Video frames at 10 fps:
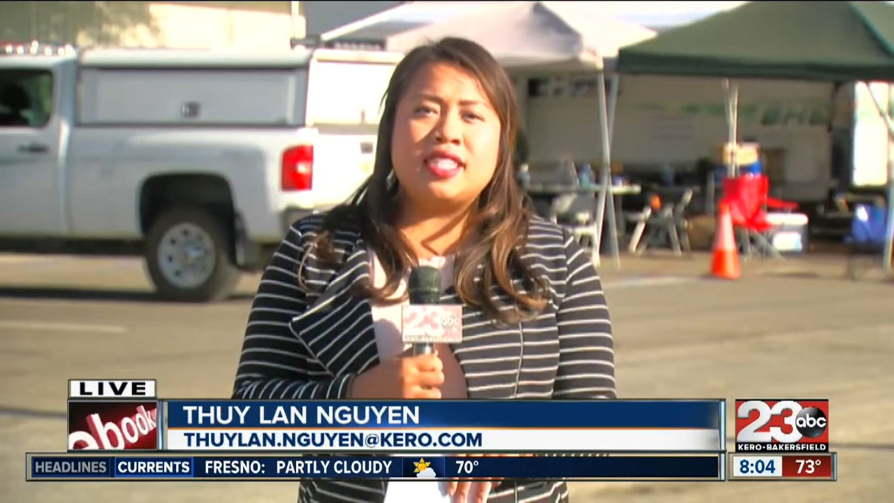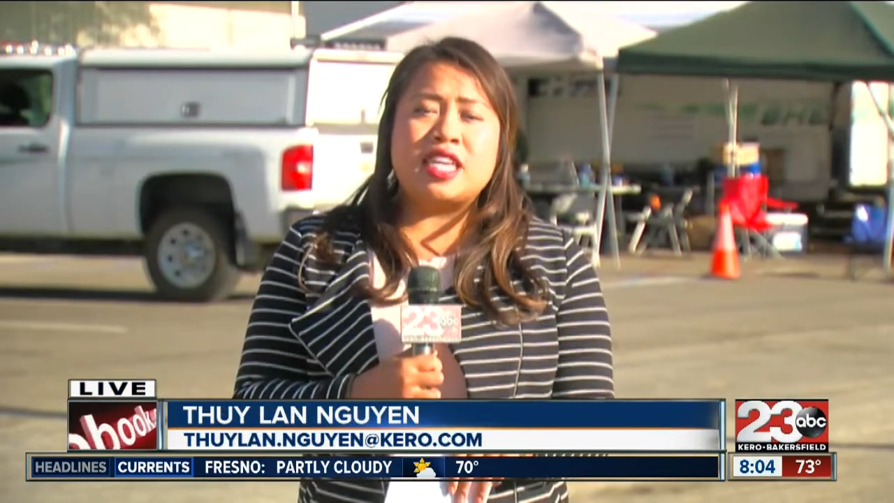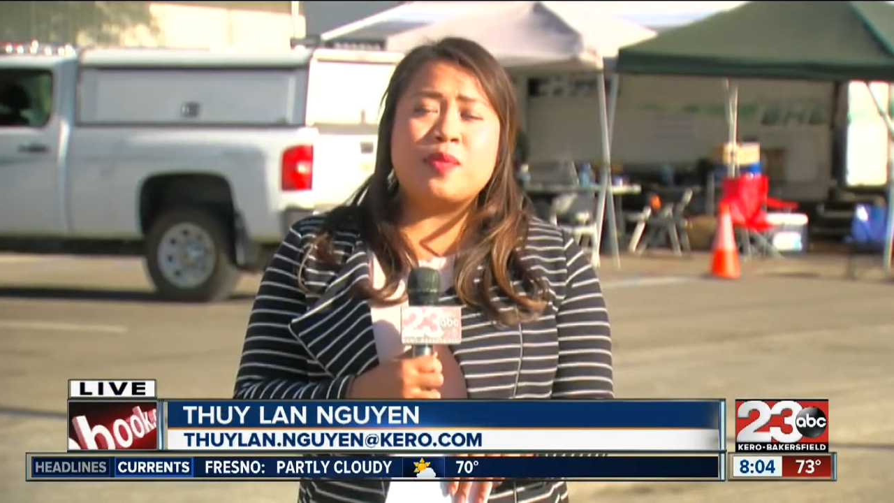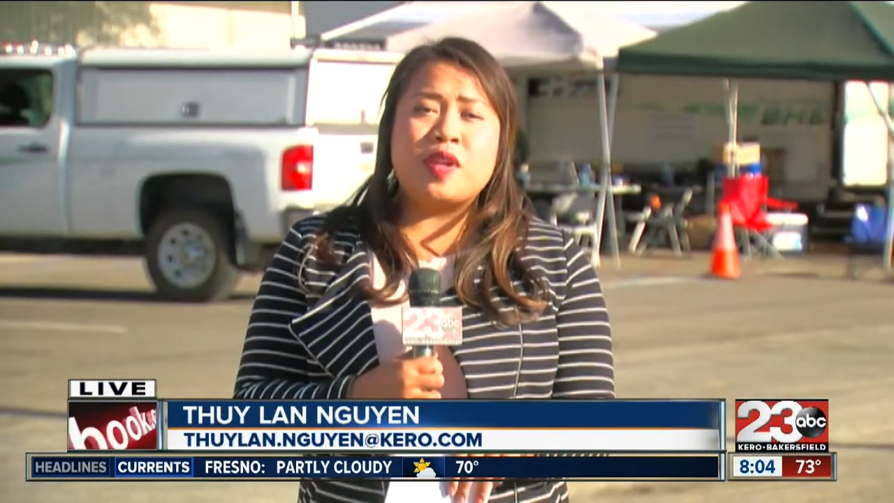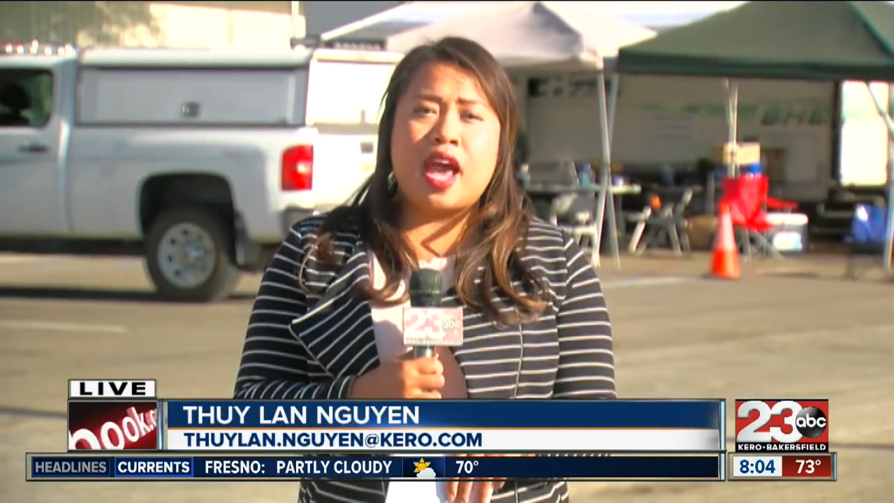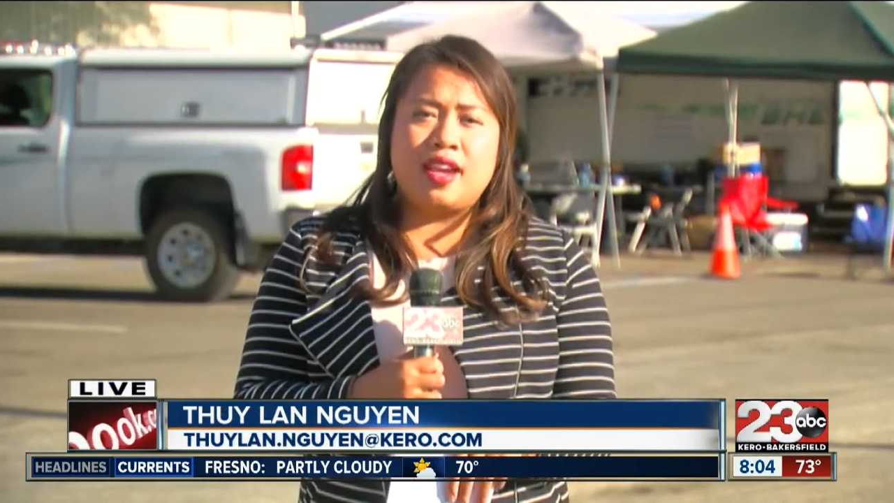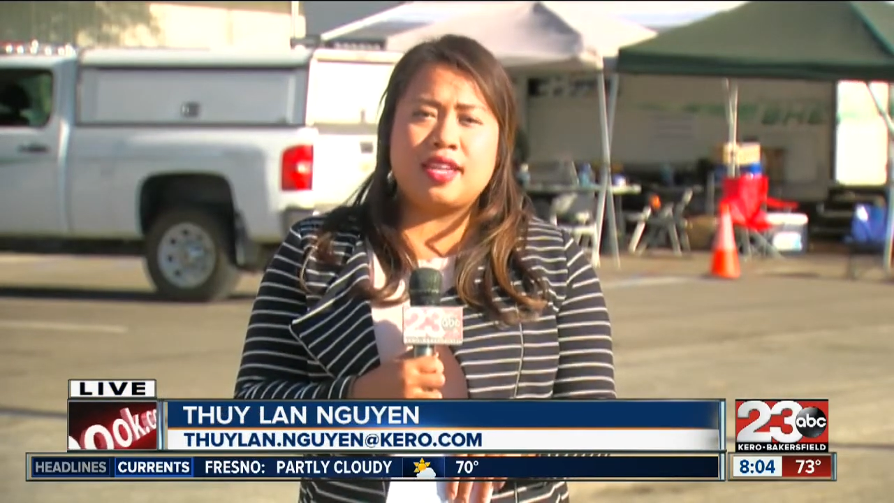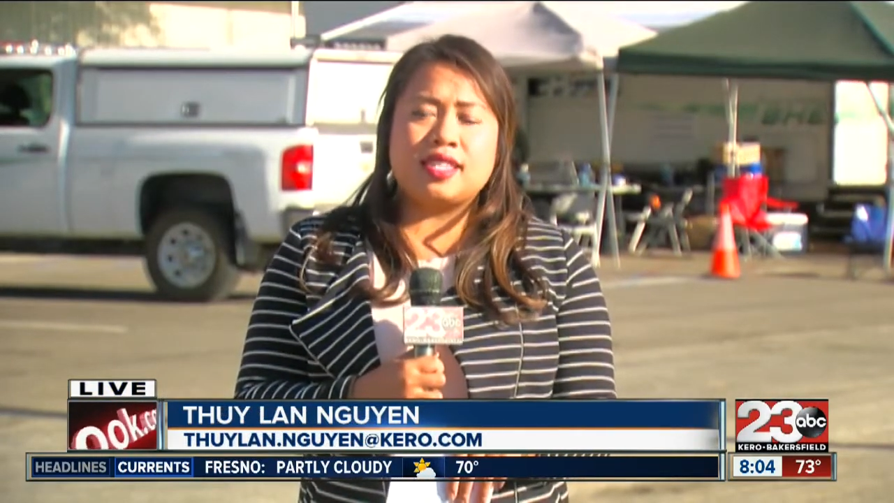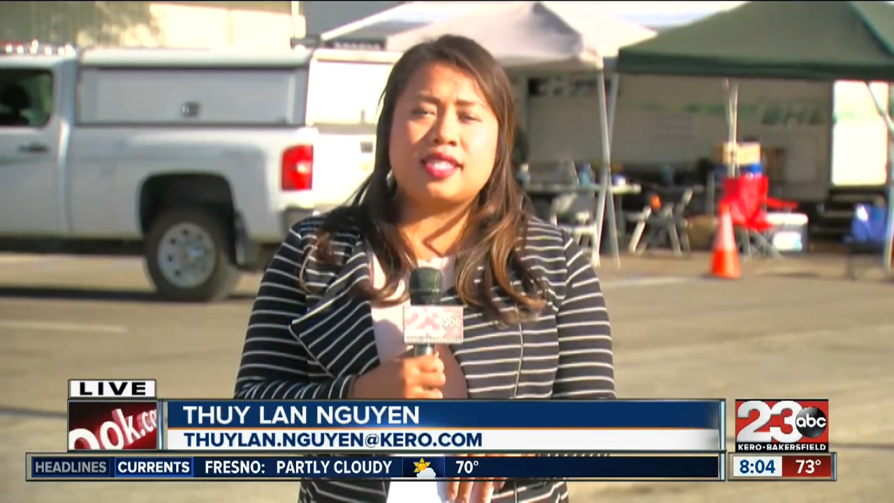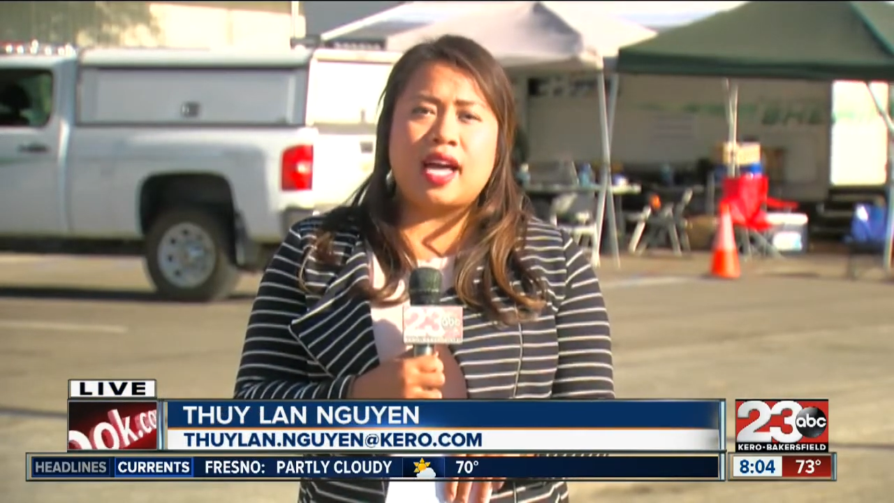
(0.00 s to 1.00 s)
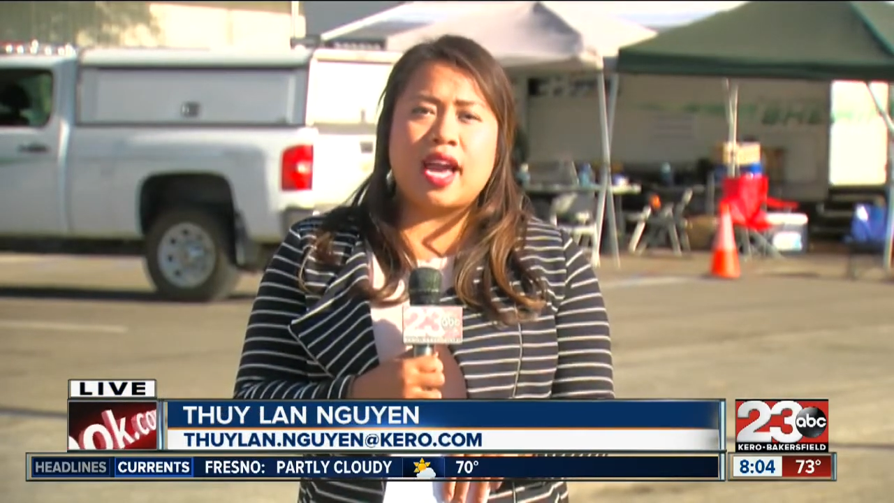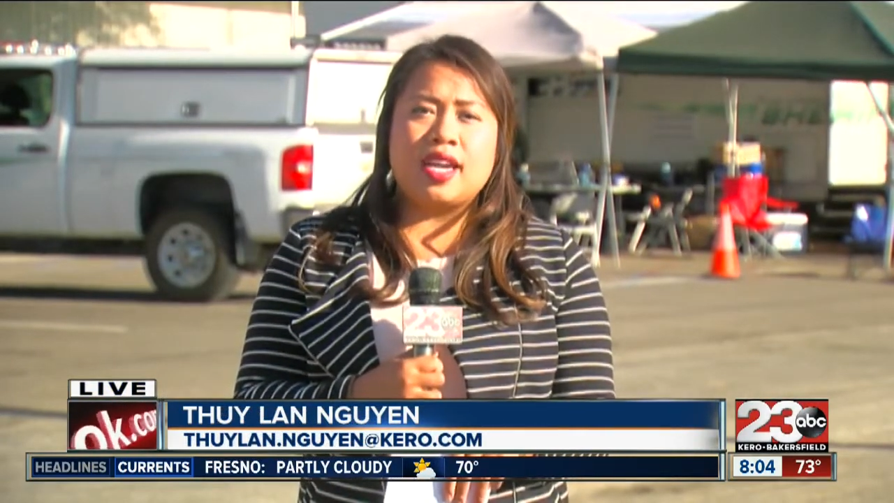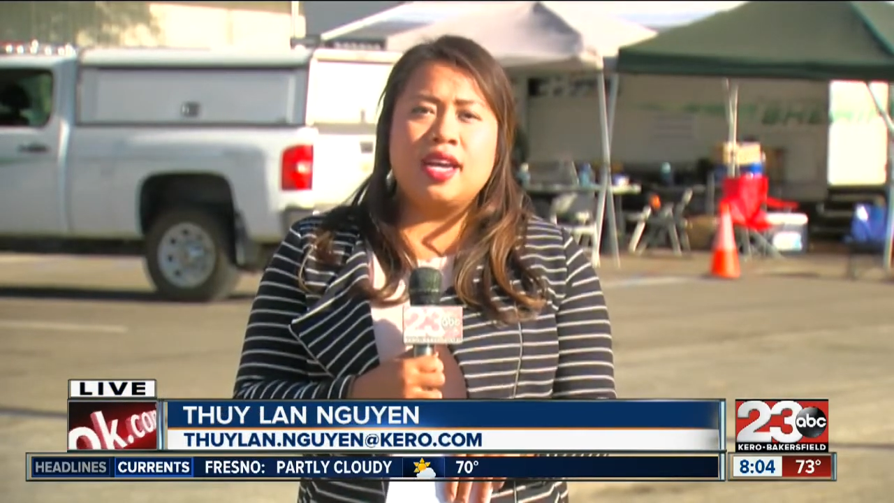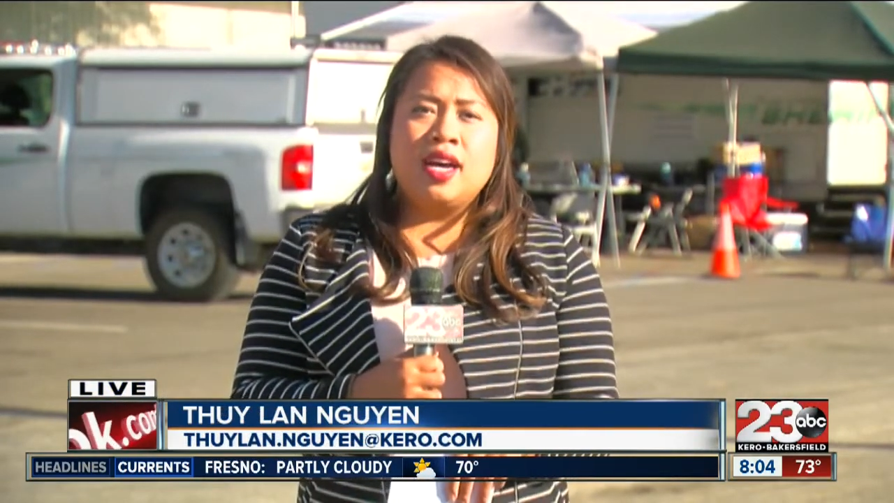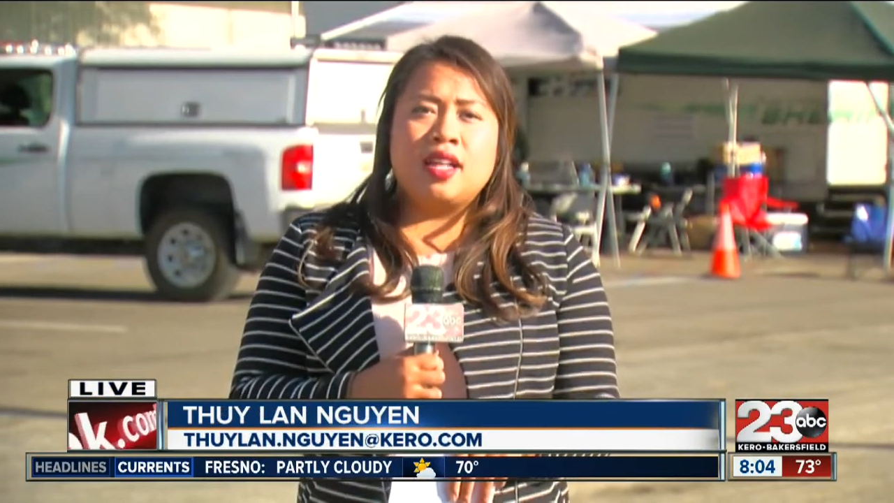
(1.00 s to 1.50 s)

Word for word: to keep an end in sight.